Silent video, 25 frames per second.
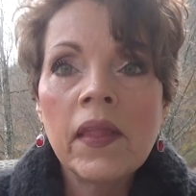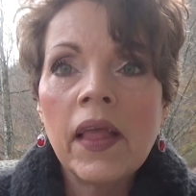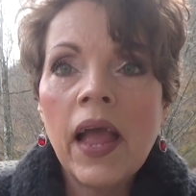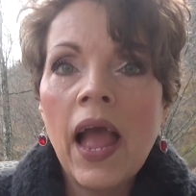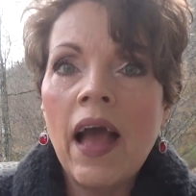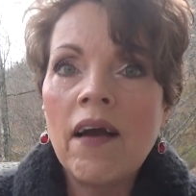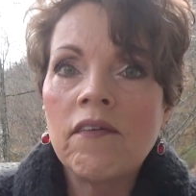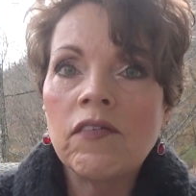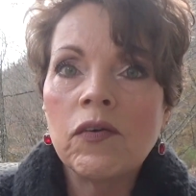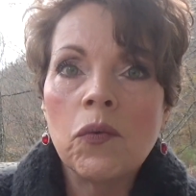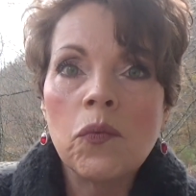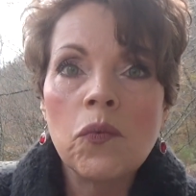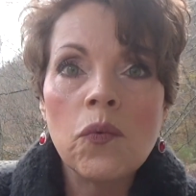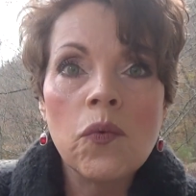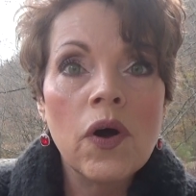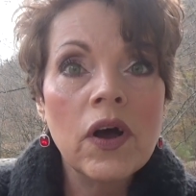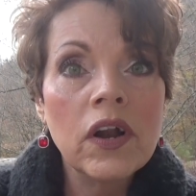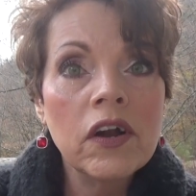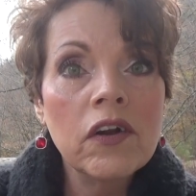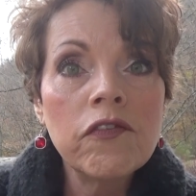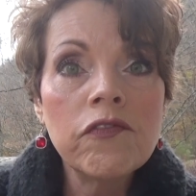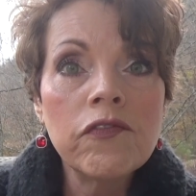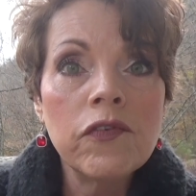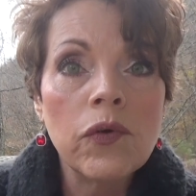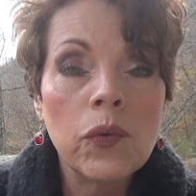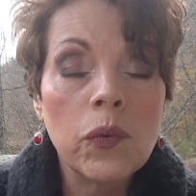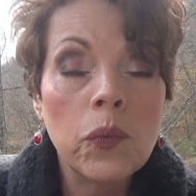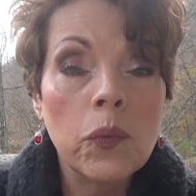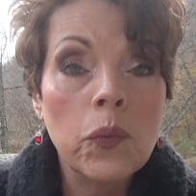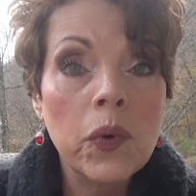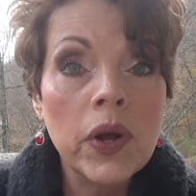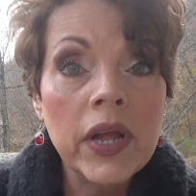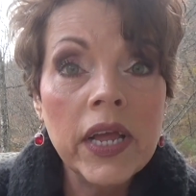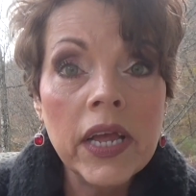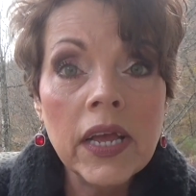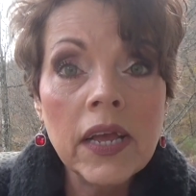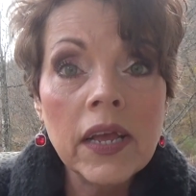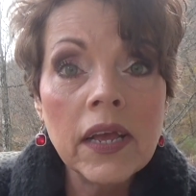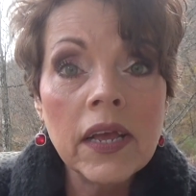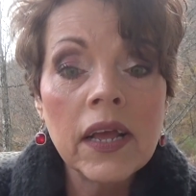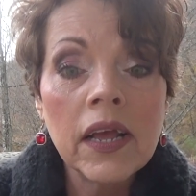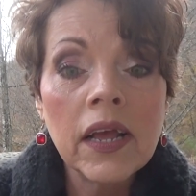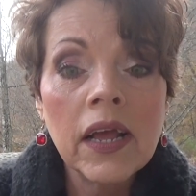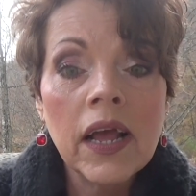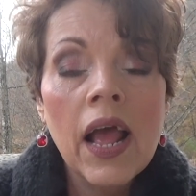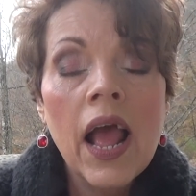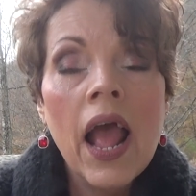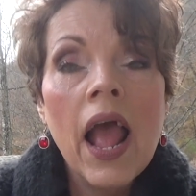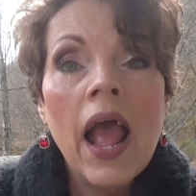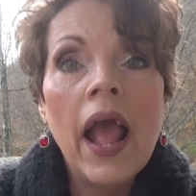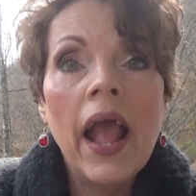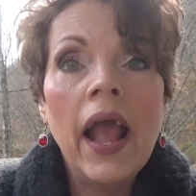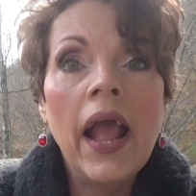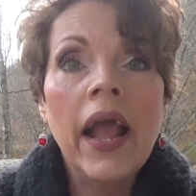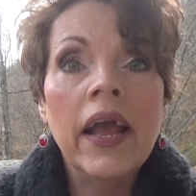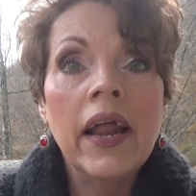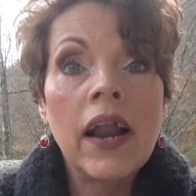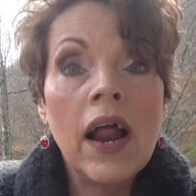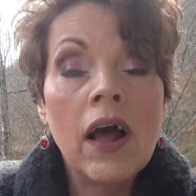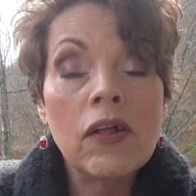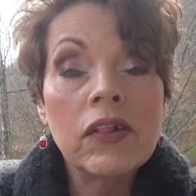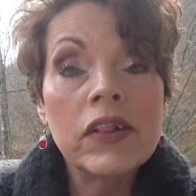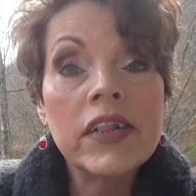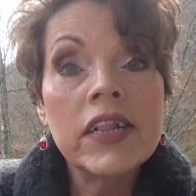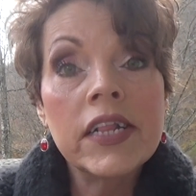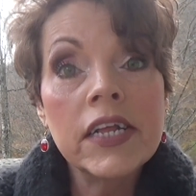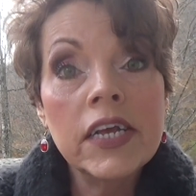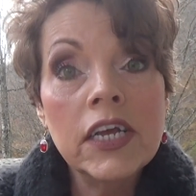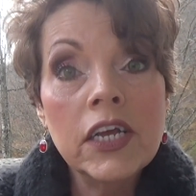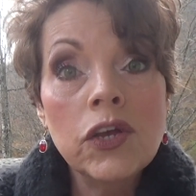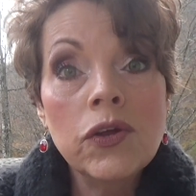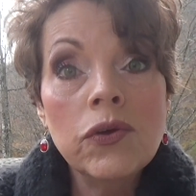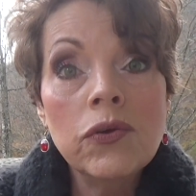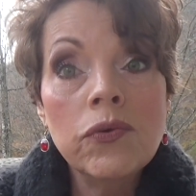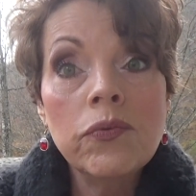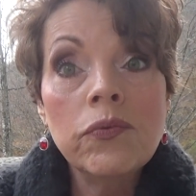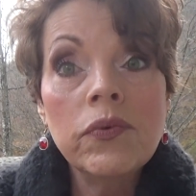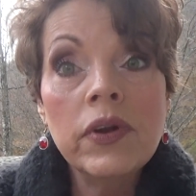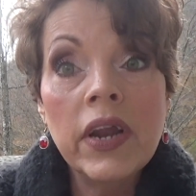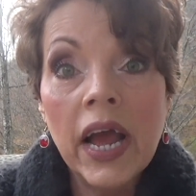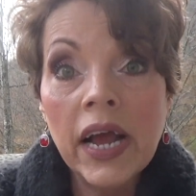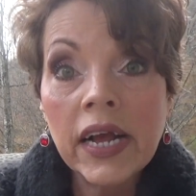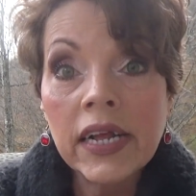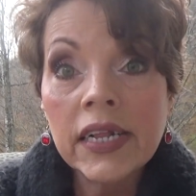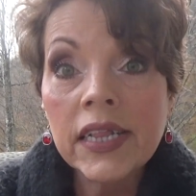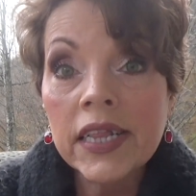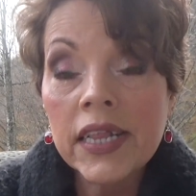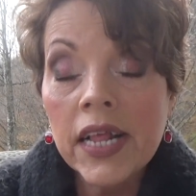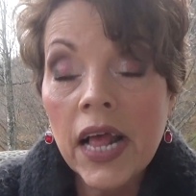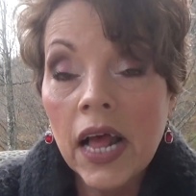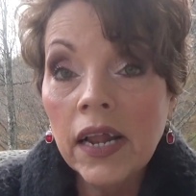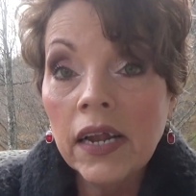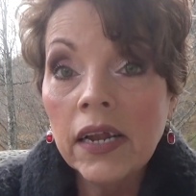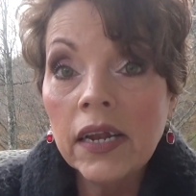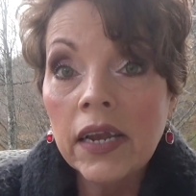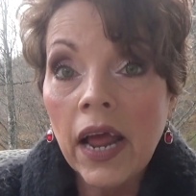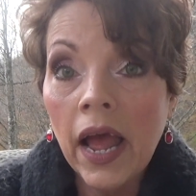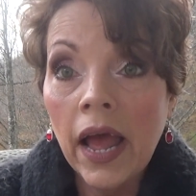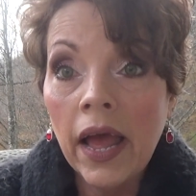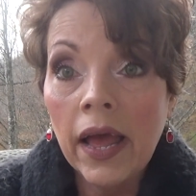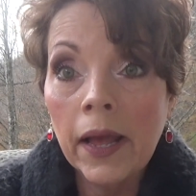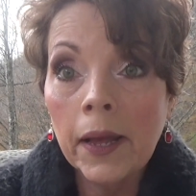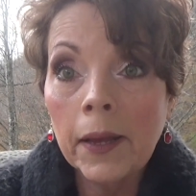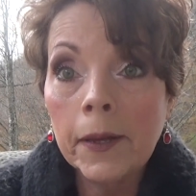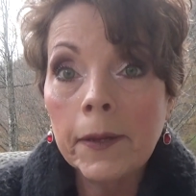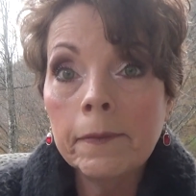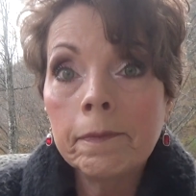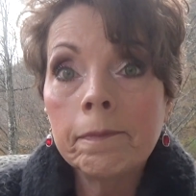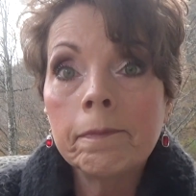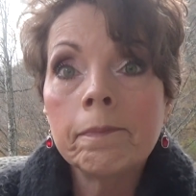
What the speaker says: Have a wonderful week, and I'll see you next Sunday